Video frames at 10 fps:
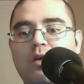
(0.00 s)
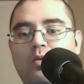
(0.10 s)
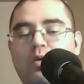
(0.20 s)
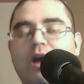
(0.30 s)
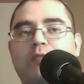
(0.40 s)

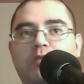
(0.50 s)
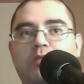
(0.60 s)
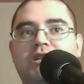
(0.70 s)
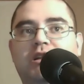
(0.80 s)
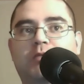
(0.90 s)
When we were
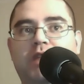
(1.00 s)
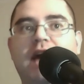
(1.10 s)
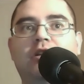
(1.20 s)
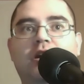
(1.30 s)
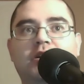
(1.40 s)
dealing with
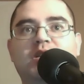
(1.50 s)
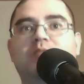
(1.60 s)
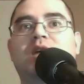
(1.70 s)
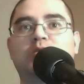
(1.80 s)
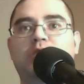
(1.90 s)
analog,
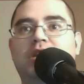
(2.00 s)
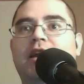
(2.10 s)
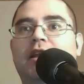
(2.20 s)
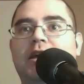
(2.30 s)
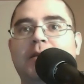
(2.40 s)
sometimes you would
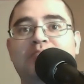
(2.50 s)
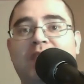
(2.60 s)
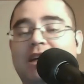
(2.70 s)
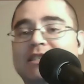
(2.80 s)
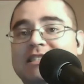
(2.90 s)
get like
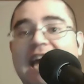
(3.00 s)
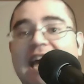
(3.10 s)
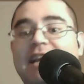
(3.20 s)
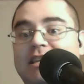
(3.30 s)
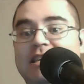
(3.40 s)
a
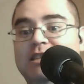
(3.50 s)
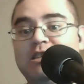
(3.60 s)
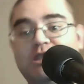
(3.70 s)
staticky,